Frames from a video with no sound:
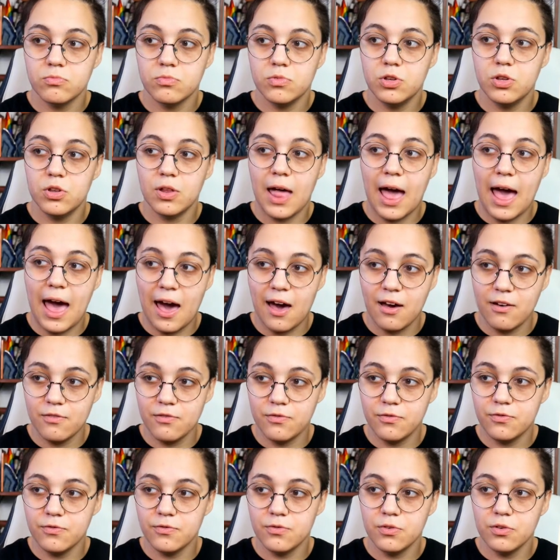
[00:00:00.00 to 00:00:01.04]
you'll
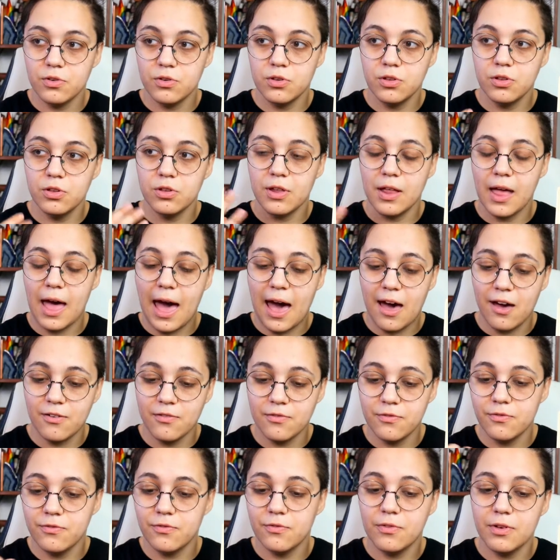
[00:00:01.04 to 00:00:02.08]
have you'll
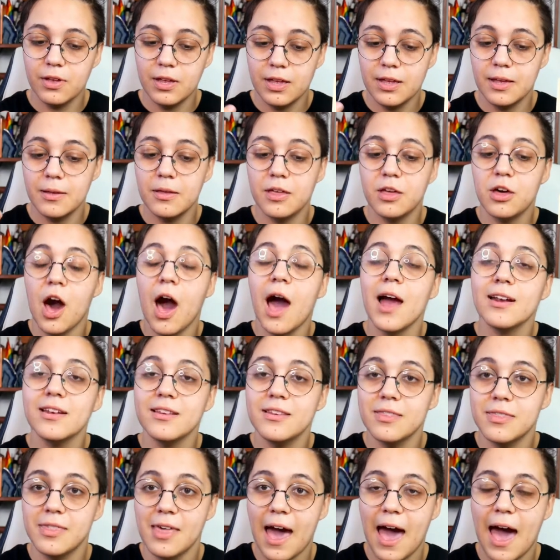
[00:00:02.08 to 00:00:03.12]
have
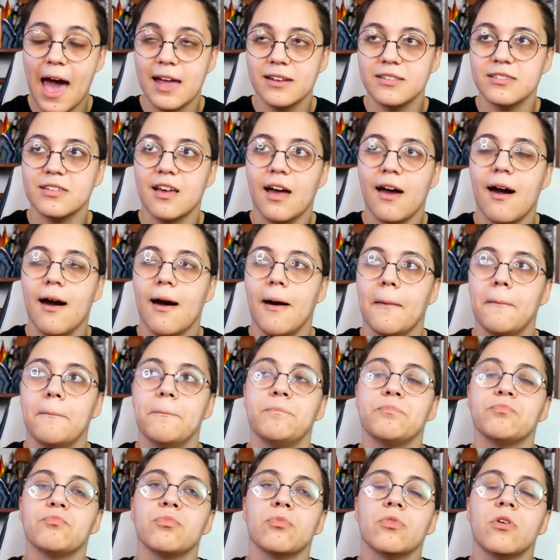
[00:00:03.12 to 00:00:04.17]
gotten that
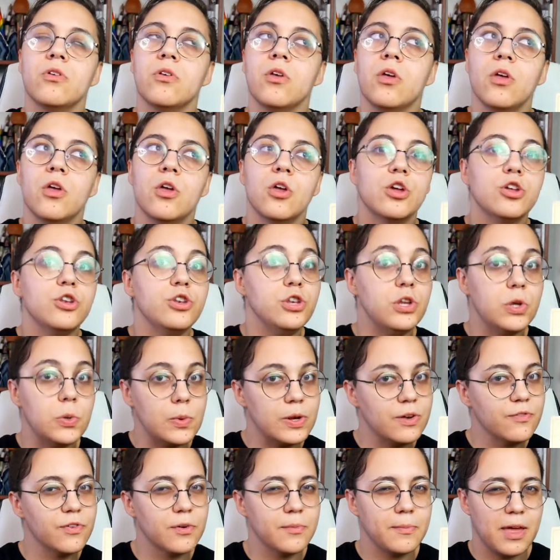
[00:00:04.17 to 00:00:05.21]
um, new
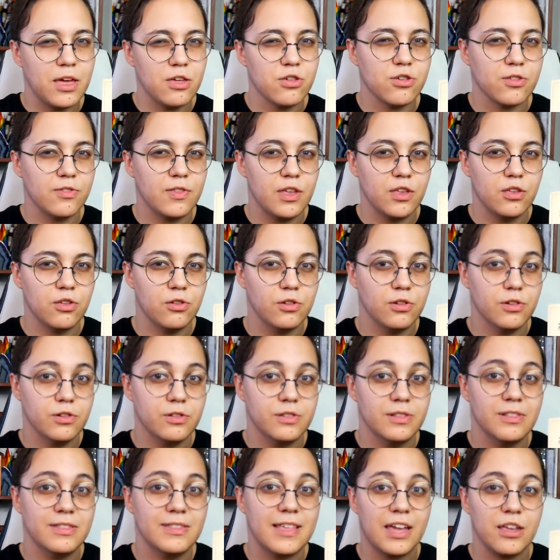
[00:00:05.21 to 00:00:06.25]
information that
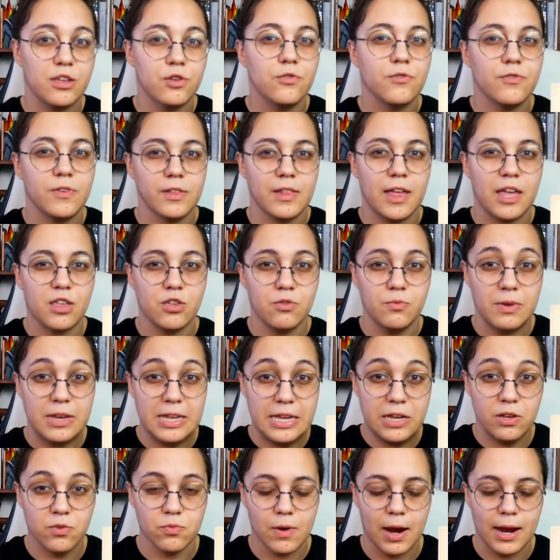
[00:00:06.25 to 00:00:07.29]
you'll that you feel like you
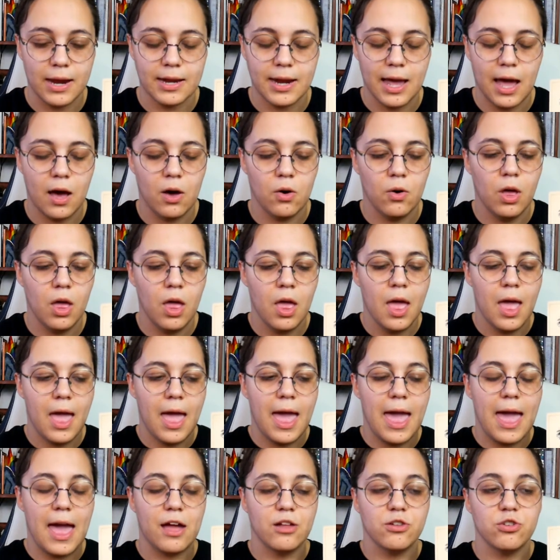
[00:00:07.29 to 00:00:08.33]
need right now
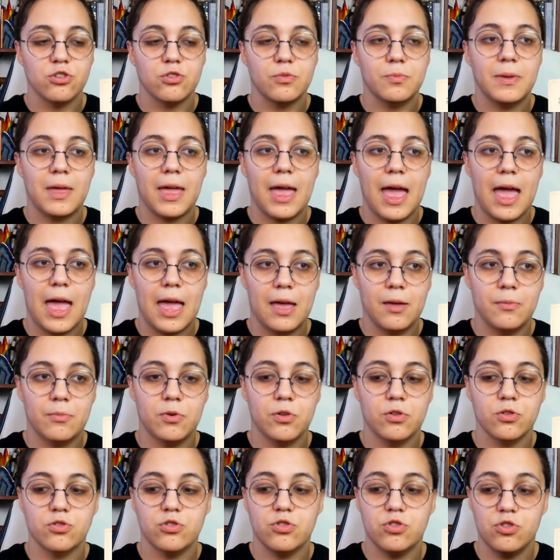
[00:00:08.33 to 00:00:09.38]
and you'll be
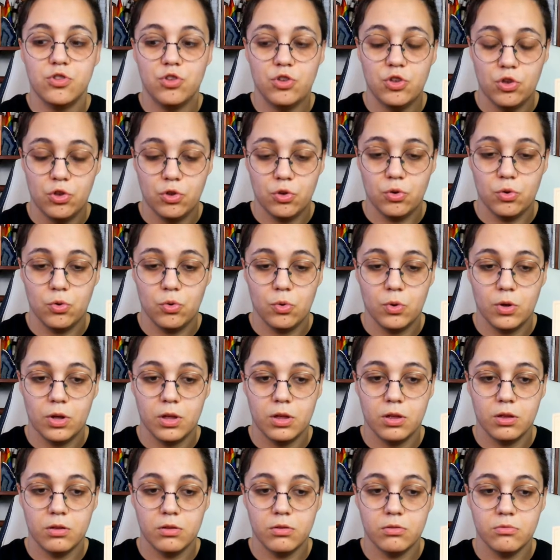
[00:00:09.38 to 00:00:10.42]
able to
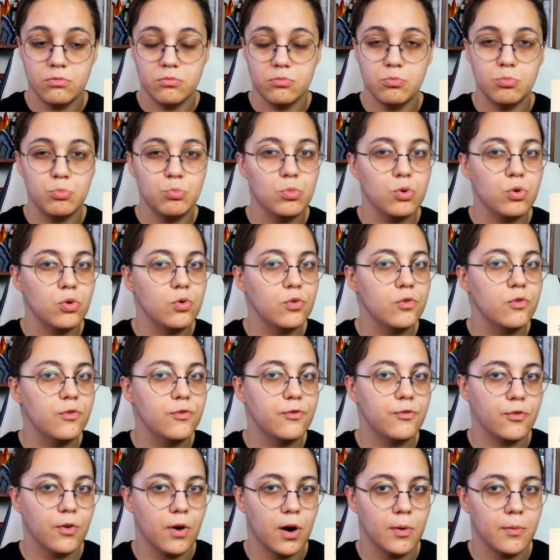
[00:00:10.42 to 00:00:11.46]
move
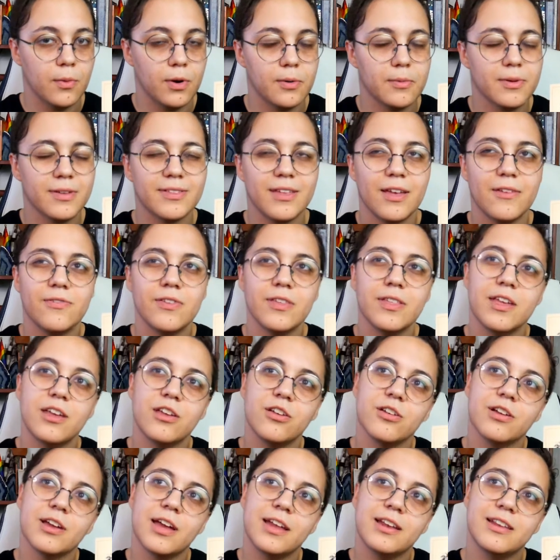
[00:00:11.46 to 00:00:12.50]
forward because I feel like
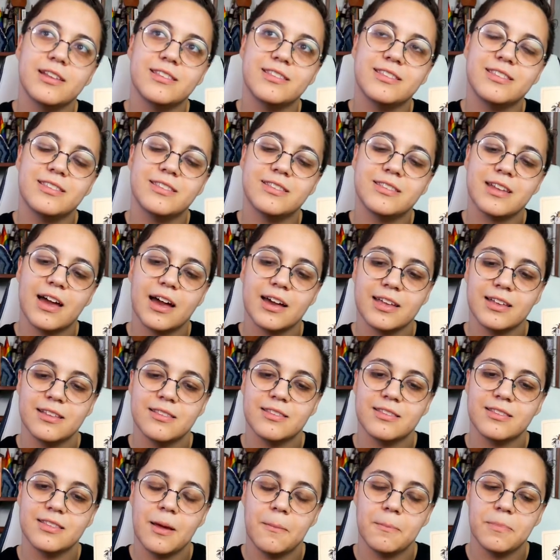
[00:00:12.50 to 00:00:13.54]
you're kind of stuck
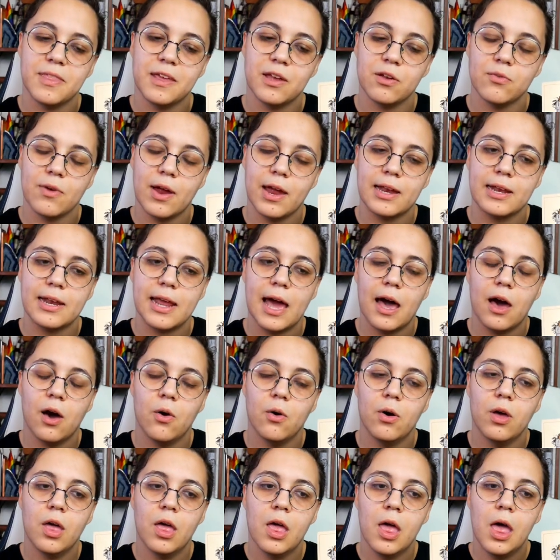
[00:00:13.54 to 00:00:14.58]
in something right
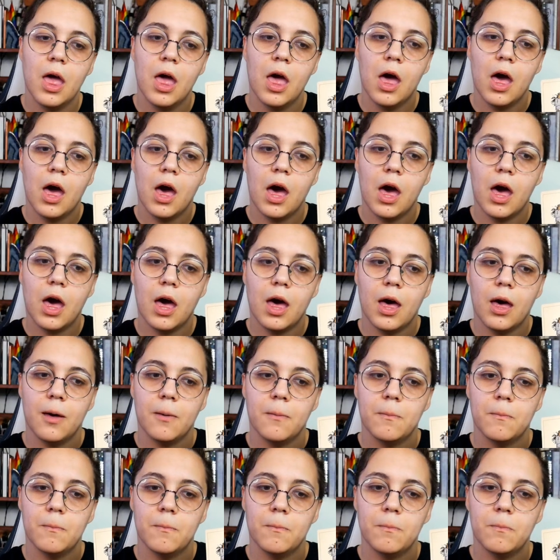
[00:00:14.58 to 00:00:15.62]
now
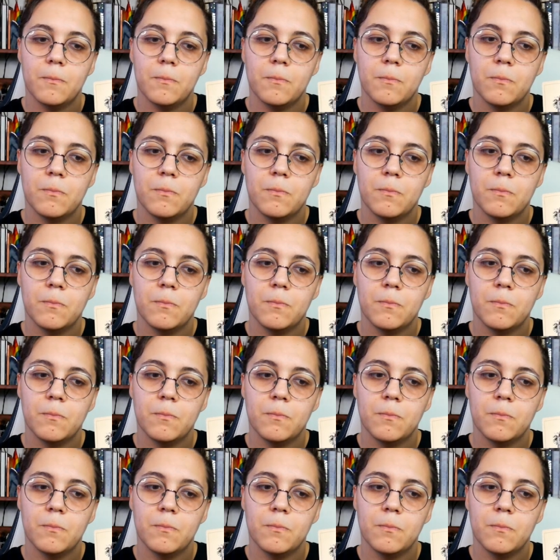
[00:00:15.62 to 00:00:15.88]
um,